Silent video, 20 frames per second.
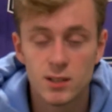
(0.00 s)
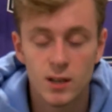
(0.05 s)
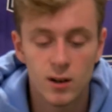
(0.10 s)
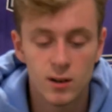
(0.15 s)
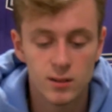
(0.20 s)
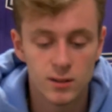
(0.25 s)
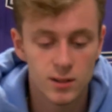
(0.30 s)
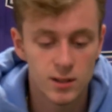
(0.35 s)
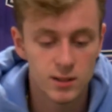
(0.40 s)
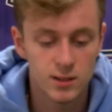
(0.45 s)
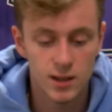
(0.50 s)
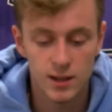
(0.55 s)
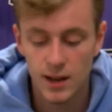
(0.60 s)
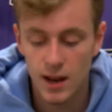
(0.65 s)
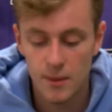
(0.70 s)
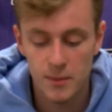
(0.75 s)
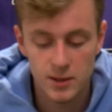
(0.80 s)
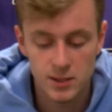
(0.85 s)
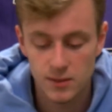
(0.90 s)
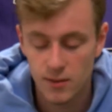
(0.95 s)
Like the
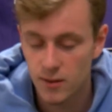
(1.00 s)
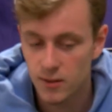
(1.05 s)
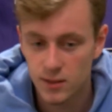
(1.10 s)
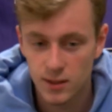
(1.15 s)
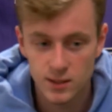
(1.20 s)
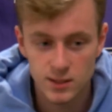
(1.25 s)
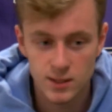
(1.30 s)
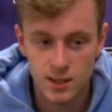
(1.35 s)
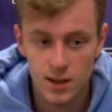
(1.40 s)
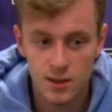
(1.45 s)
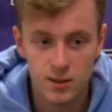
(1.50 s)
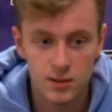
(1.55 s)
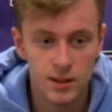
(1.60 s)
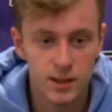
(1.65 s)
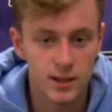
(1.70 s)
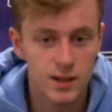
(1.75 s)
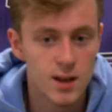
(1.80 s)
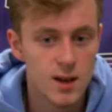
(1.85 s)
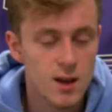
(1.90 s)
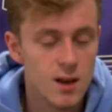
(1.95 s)
dynamics of everything together,
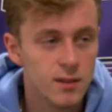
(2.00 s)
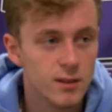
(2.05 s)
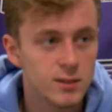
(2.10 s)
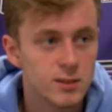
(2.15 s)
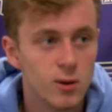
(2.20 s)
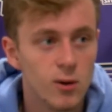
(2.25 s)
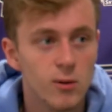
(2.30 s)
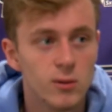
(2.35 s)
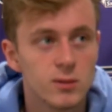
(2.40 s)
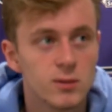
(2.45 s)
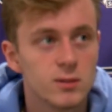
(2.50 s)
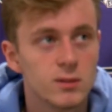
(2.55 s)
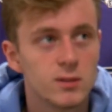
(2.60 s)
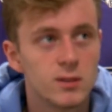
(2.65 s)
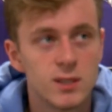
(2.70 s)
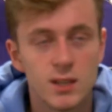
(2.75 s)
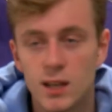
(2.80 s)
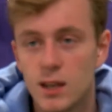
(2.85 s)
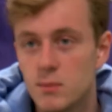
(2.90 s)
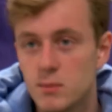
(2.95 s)
like this whole
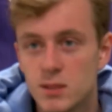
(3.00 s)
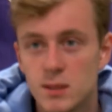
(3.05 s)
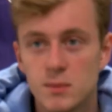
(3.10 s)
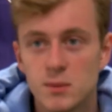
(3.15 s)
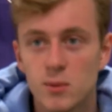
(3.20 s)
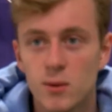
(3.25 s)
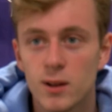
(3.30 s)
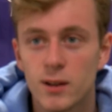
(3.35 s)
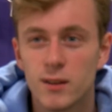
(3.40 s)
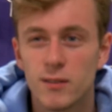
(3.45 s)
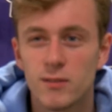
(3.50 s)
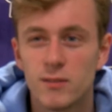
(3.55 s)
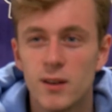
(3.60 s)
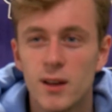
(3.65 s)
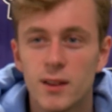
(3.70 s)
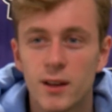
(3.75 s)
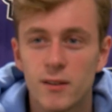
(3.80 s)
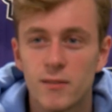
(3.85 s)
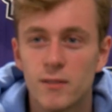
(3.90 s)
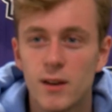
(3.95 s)
team seems more like
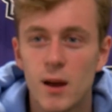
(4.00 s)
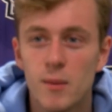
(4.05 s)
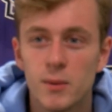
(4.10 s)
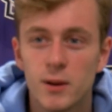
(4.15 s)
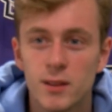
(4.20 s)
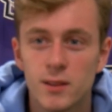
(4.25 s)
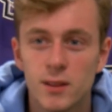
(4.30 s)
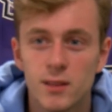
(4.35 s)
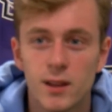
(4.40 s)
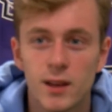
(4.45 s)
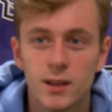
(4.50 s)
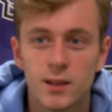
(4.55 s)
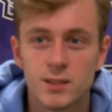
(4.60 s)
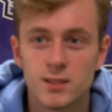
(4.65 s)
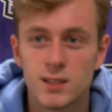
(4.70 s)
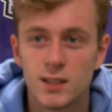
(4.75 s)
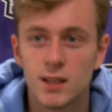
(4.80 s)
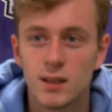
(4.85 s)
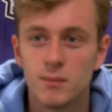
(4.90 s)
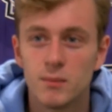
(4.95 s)
a family than like a
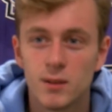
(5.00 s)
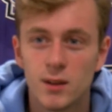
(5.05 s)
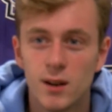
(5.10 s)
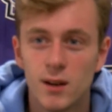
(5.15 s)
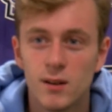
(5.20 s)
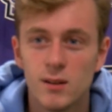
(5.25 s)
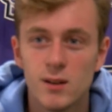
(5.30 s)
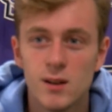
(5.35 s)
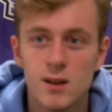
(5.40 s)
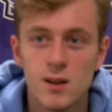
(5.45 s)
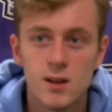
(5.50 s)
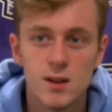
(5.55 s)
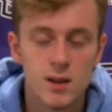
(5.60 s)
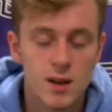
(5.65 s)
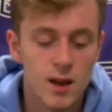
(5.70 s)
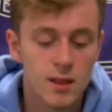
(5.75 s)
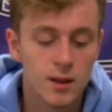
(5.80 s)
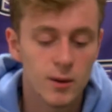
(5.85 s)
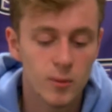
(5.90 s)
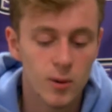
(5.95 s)
team, you know.
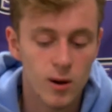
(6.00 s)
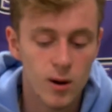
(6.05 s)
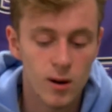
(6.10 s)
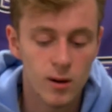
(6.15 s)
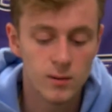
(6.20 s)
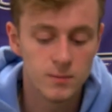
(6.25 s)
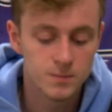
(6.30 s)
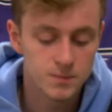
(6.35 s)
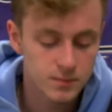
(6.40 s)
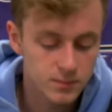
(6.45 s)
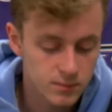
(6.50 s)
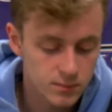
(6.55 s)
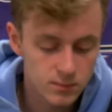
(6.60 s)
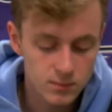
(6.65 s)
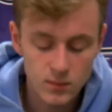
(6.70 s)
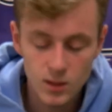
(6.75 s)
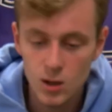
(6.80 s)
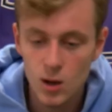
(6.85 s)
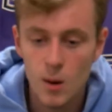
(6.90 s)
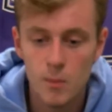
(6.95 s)
And like we all
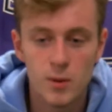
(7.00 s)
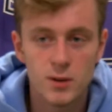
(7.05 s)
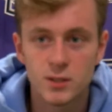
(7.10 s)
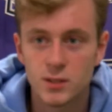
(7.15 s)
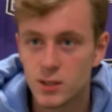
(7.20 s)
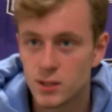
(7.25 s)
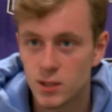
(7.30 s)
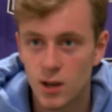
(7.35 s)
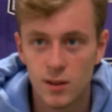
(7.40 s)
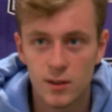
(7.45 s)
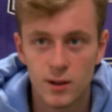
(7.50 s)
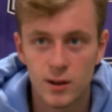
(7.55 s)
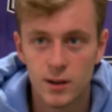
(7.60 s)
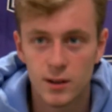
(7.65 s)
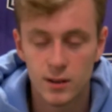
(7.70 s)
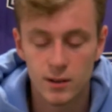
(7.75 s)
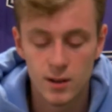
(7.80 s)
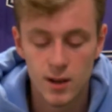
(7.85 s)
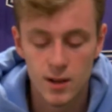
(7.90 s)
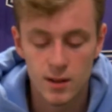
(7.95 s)
are pushing each other,
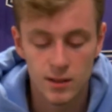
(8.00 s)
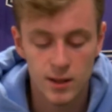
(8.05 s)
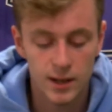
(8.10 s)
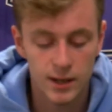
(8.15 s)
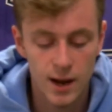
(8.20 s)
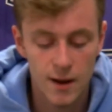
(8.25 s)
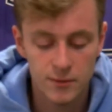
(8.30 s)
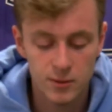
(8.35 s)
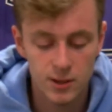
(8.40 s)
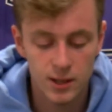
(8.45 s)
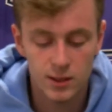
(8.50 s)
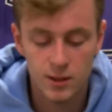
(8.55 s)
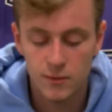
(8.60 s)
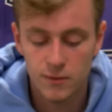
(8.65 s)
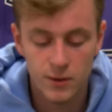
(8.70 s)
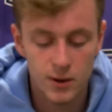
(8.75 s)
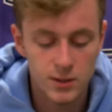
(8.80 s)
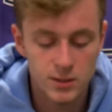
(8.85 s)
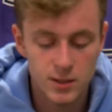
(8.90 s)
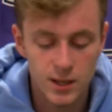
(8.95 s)
and like after like the
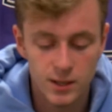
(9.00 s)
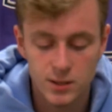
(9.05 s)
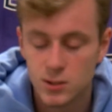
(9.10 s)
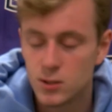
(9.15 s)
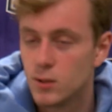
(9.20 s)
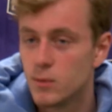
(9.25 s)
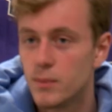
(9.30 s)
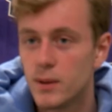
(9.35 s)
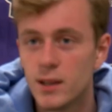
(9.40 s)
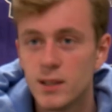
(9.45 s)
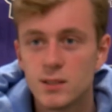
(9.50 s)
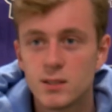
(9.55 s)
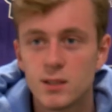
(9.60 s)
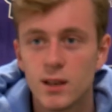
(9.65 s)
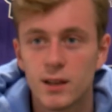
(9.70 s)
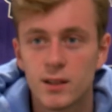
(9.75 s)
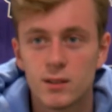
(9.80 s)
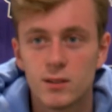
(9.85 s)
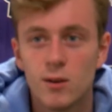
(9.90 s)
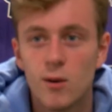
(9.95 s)
first like two meets,
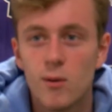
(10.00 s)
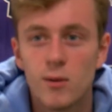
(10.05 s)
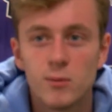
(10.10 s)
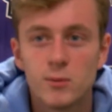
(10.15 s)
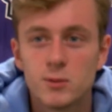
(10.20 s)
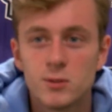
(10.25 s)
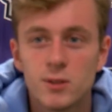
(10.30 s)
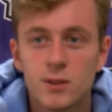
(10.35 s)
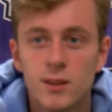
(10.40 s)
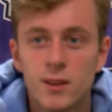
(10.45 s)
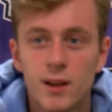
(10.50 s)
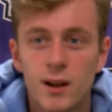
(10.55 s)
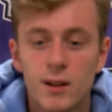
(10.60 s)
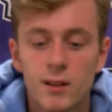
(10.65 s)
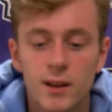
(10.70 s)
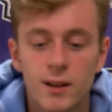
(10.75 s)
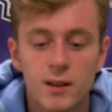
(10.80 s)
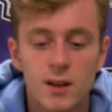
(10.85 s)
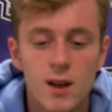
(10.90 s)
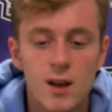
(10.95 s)
like no one was really there
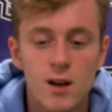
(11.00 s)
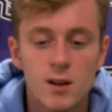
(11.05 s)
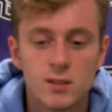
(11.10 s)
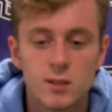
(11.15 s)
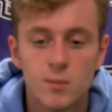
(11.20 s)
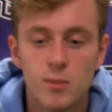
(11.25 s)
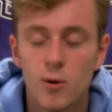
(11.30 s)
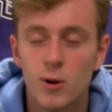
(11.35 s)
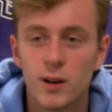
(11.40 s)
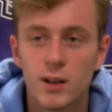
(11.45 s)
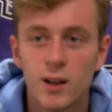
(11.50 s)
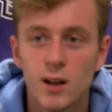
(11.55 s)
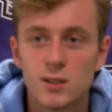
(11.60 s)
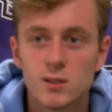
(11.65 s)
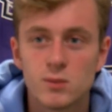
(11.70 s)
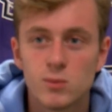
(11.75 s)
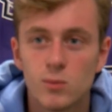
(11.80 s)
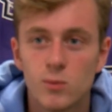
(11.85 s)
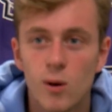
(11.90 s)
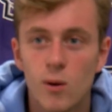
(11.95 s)
like supporting
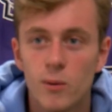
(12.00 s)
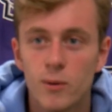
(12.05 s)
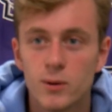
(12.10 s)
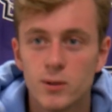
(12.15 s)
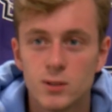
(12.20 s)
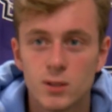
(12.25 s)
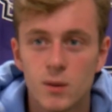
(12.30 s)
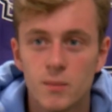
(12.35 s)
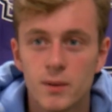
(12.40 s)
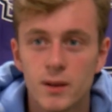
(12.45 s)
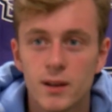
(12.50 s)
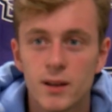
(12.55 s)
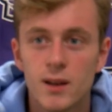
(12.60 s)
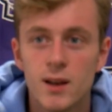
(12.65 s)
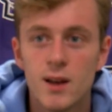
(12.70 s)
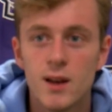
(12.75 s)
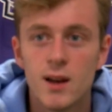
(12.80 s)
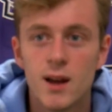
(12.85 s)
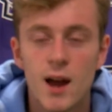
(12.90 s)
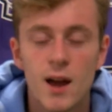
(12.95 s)
us while we were jumping.
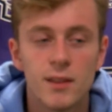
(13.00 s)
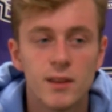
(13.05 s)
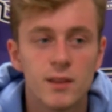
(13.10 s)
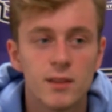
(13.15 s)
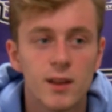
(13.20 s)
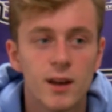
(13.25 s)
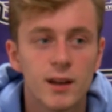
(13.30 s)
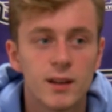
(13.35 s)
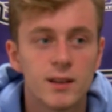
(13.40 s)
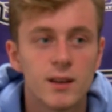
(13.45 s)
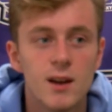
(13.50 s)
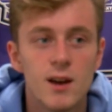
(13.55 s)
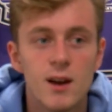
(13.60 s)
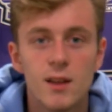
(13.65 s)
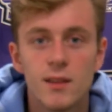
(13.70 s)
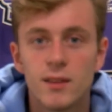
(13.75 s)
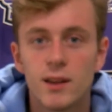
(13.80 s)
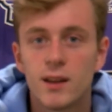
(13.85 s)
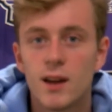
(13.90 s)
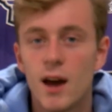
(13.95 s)
And then like
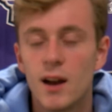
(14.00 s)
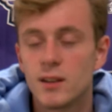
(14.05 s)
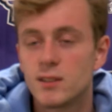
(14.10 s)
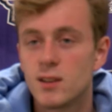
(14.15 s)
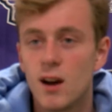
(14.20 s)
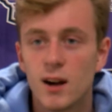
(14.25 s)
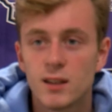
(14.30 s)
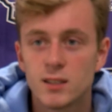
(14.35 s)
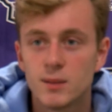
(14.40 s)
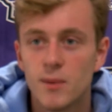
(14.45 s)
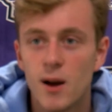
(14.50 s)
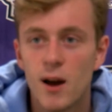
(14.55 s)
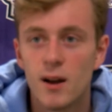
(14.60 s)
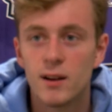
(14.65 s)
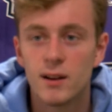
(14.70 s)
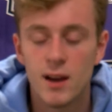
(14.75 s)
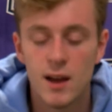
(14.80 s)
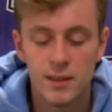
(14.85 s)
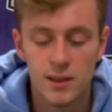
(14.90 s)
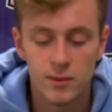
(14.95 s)
they kind of talked about
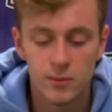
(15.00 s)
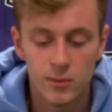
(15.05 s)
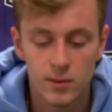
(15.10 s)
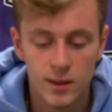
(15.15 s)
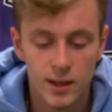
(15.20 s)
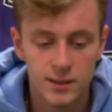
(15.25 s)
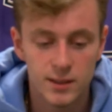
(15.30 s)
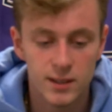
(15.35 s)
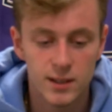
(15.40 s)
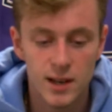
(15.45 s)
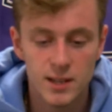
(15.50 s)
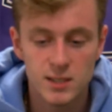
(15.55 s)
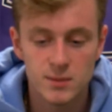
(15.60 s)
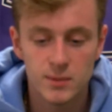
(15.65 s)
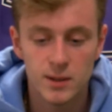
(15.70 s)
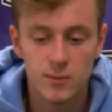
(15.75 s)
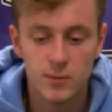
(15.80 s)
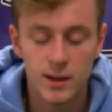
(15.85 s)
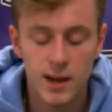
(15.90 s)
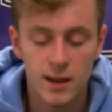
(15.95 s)
it, and then like the next
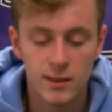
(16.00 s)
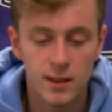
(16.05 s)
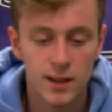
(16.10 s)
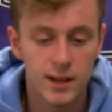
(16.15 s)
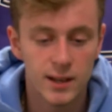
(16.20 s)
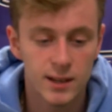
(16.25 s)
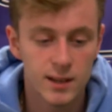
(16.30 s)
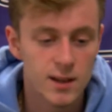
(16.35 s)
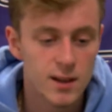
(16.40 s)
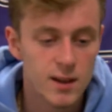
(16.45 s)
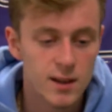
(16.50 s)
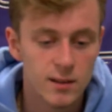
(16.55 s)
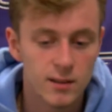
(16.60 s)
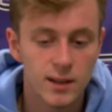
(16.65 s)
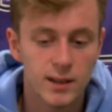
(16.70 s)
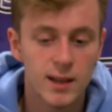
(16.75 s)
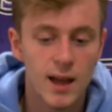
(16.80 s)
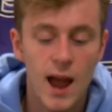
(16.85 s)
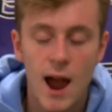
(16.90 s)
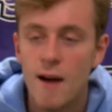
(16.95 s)
meet we had like
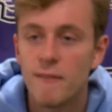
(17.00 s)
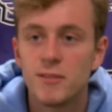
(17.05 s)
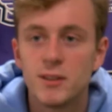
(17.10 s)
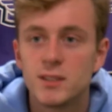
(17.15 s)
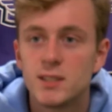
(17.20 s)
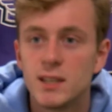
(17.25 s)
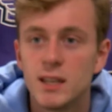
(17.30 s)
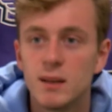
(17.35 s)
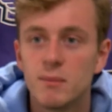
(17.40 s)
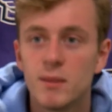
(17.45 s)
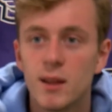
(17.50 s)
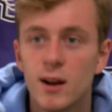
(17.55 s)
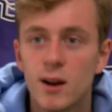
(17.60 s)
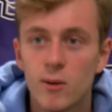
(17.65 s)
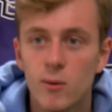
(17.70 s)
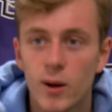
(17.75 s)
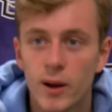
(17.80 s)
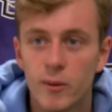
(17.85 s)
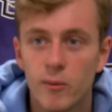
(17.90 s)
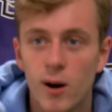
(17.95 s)
half the team
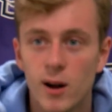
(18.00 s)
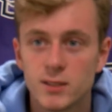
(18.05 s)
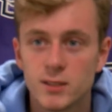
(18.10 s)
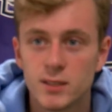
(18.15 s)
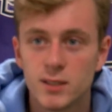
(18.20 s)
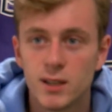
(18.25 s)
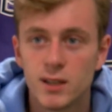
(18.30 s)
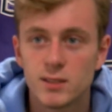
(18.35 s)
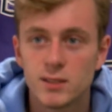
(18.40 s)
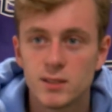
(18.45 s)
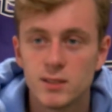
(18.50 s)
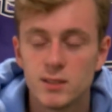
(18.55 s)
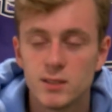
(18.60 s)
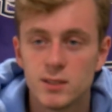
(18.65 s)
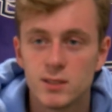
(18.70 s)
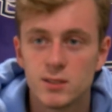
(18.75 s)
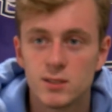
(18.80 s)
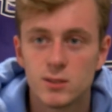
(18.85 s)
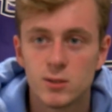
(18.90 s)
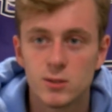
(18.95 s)
there like watching us and
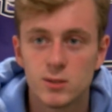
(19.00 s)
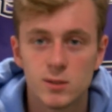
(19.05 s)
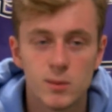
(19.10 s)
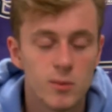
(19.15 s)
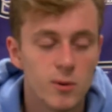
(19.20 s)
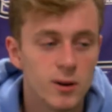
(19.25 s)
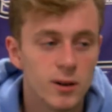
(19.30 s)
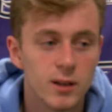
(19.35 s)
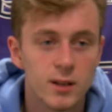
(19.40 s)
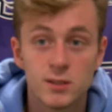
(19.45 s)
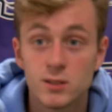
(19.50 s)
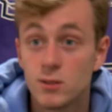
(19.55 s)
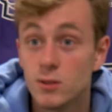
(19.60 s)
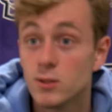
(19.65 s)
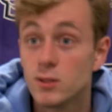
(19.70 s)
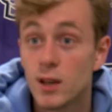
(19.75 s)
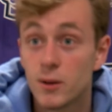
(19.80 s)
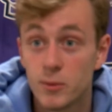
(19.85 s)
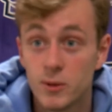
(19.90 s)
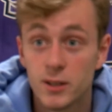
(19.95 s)
just supporting us. So it
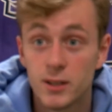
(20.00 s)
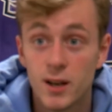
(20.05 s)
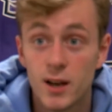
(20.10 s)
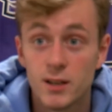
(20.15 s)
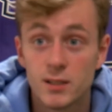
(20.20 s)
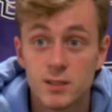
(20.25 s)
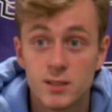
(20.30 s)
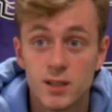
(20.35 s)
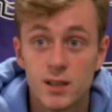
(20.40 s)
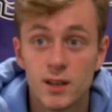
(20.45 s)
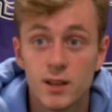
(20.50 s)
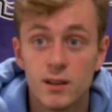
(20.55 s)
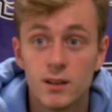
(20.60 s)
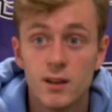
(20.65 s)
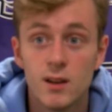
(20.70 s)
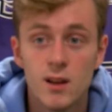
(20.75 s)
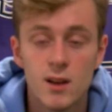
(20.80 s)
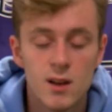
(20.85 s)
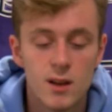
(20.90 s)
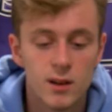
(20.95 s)
was like really nice, and
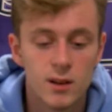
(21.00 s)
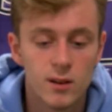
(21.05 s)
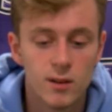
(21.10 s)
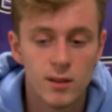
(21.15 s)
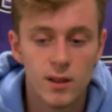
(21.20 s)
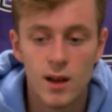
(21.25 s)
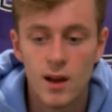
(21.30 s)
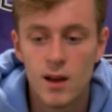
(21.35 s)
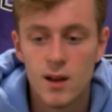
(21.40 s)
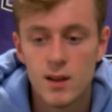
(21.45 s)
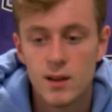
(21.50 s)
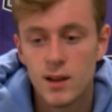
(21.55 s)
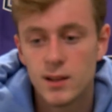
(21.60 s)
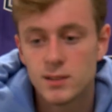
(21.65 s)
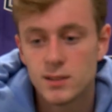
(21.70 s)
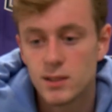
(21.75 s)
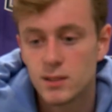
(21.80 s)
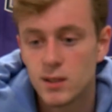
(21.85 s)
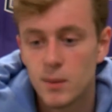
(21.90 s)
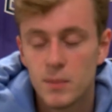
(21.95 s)
you know, that
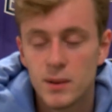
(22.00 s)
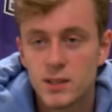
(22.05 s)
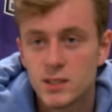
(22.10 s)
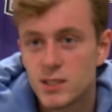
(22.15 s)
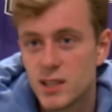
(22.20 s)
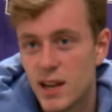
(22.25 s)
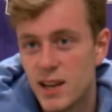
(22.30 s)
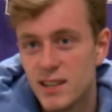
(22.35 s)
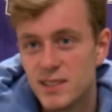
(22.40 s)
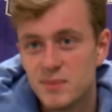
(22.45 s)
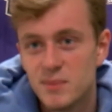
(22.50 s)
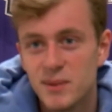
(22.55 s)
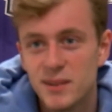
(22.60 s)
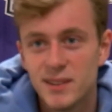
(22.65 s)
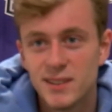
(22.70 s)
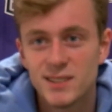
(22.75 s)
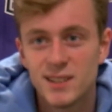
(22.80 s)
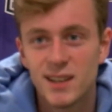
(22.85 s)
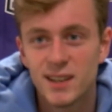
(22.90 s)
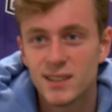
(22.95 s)
it's a big change, but
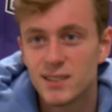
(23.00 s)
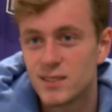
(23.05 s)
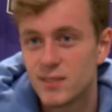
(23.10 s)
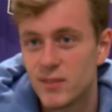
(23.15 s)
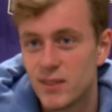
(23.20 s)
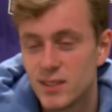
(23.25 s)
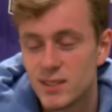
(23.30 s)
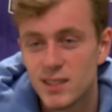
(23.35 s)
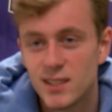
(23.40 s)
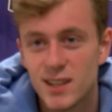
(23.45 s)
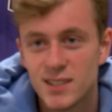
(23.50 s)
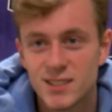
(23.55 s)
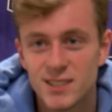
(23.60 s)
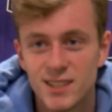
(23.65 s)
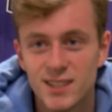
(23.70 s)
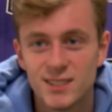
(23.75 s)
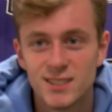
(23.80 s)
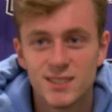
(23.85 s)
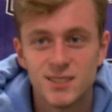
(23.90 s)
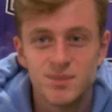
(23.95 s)
it's like it's a nice
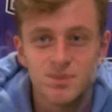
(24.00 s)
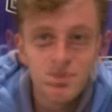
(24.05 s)
change.